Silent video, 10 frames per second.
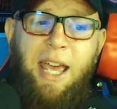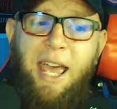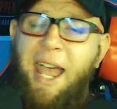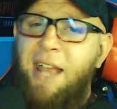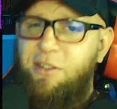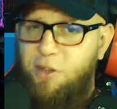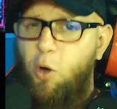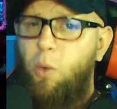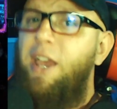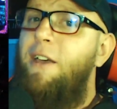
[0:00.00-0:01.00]
And
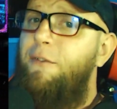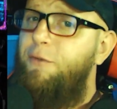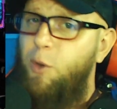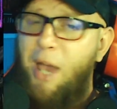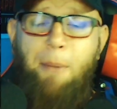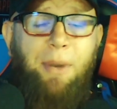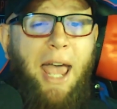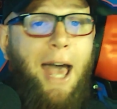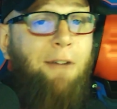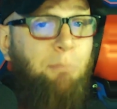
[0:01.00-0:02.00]
so if you happen to
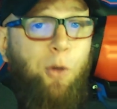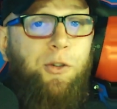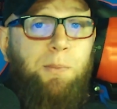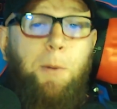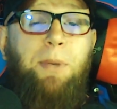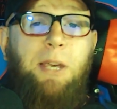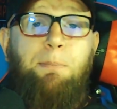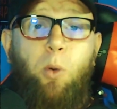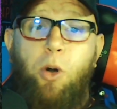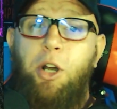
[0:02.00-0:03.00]
have multiple
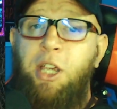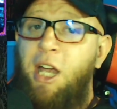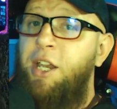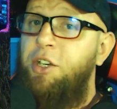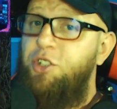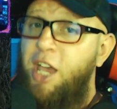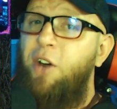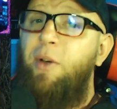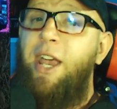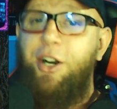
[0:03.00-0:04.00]
people working on a
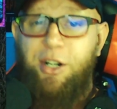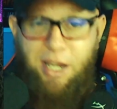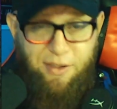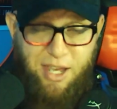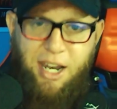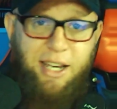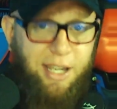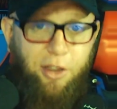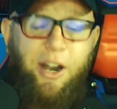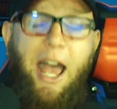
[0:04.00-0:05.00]
generator and then a
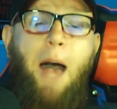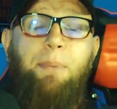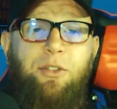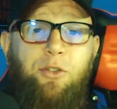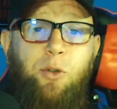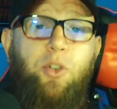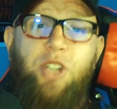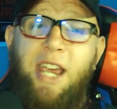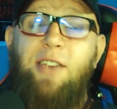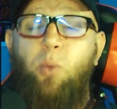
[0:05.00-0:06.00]
killer happens to
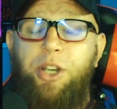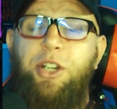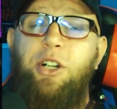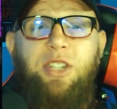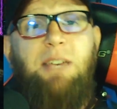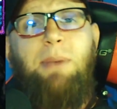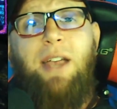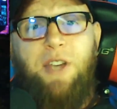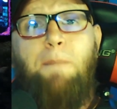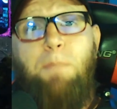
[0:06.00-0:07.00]
chase one of your
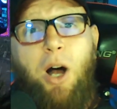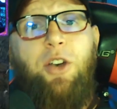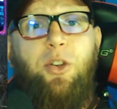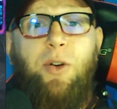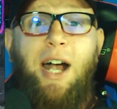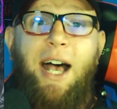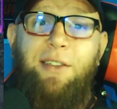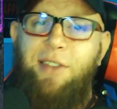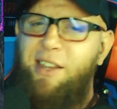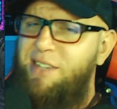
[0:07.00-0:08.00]
teammates up onto you
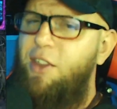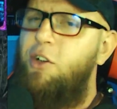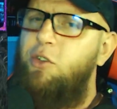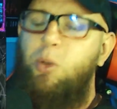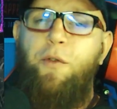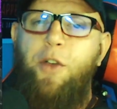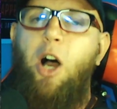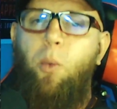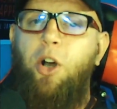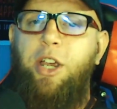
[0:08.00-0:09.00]
guys, let's say there's two of
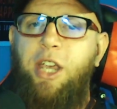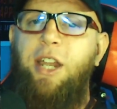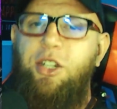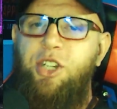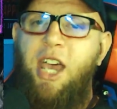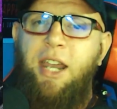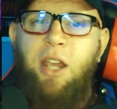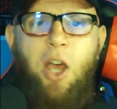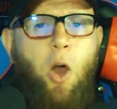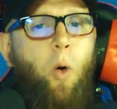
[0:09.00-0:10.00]
y'all working on a gen,
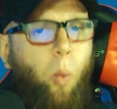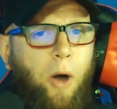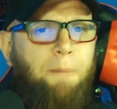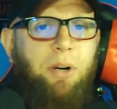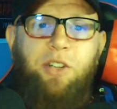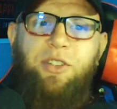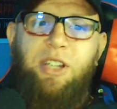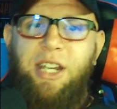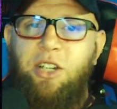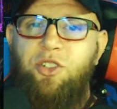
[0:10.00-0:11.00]
one person
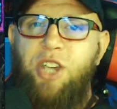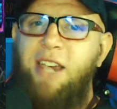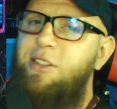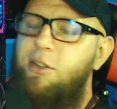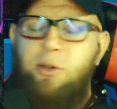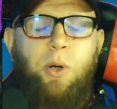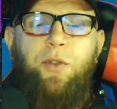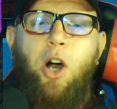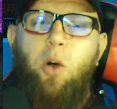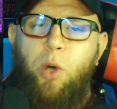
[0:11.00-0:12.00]
getting chased, two of
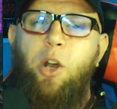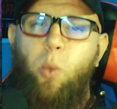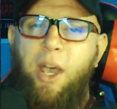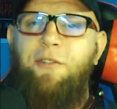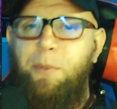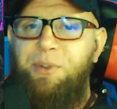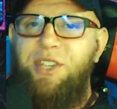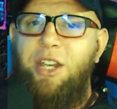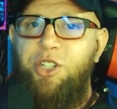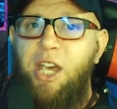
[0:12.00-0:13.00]
y'all run away from
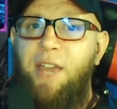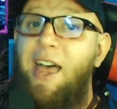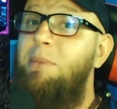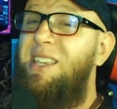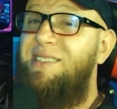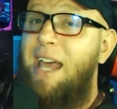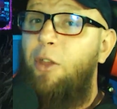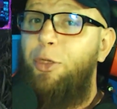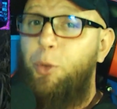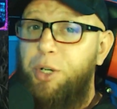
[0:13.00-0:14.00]
said gen. That means
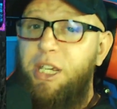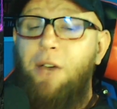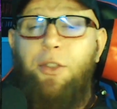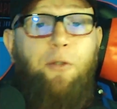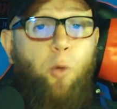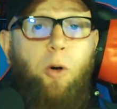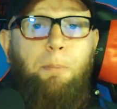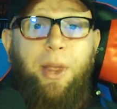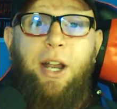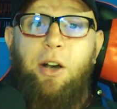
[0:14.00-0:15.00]
now three of the four
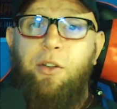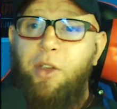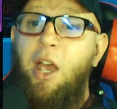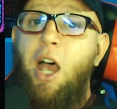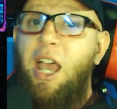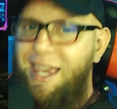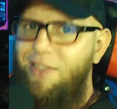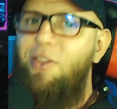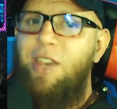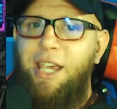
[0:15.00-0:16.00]
players
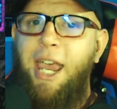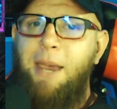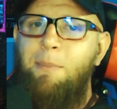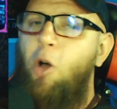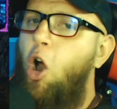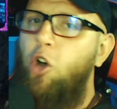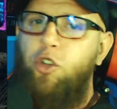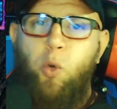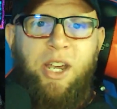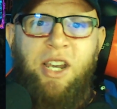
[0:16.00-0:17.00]
in the game are
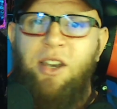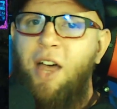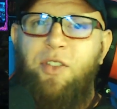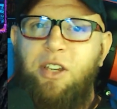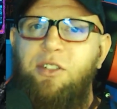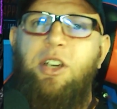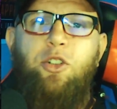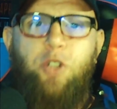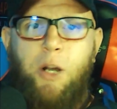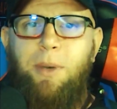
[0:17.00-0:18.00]
doing nothing to
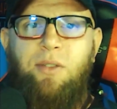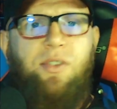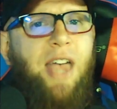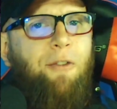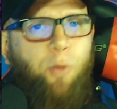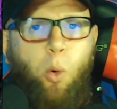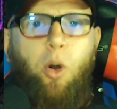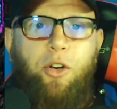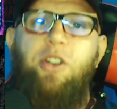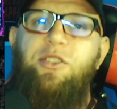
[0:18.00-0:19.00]
contribute to that four
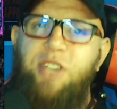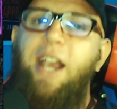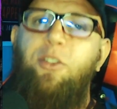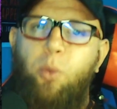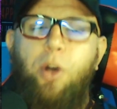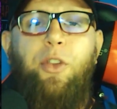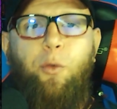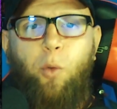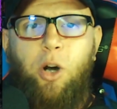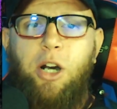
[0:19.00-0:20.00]
hundred seconds worth
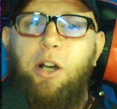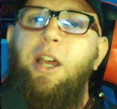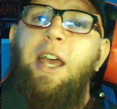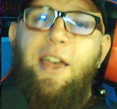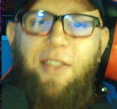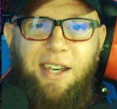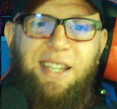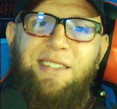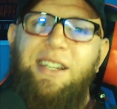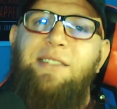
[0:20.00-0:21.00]
of work that
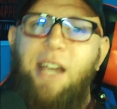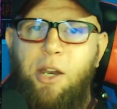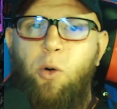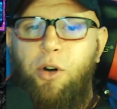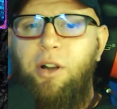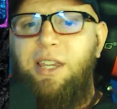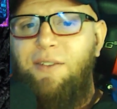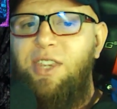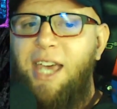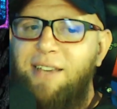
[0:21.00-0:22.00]
needs to get done in order to
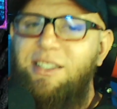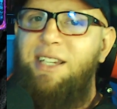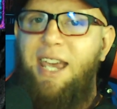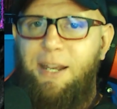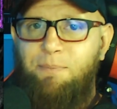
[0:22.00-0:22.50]
leave the exit gate,